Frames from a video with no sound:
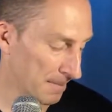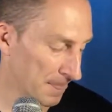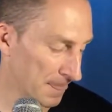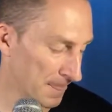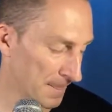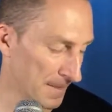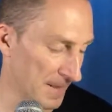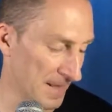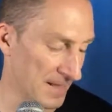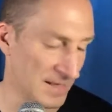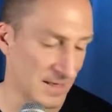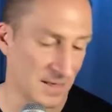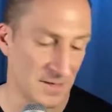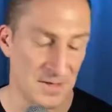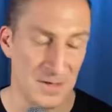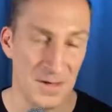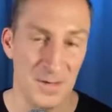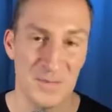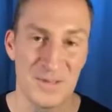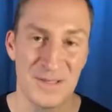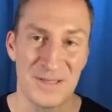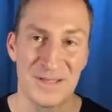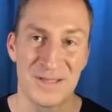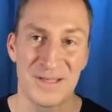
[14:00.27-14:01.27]
And he
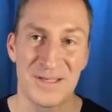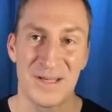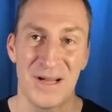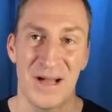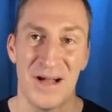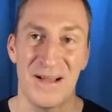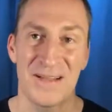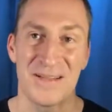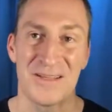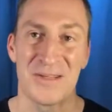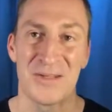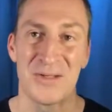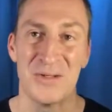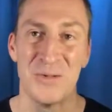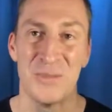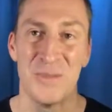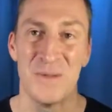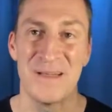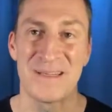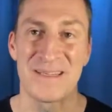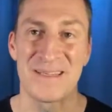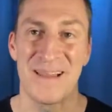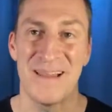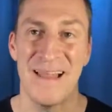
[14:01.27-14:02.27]
dumps this hot soup in
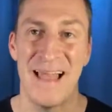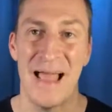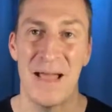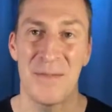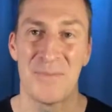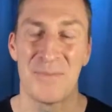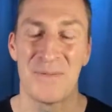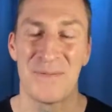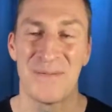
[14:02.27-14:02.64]
his lap,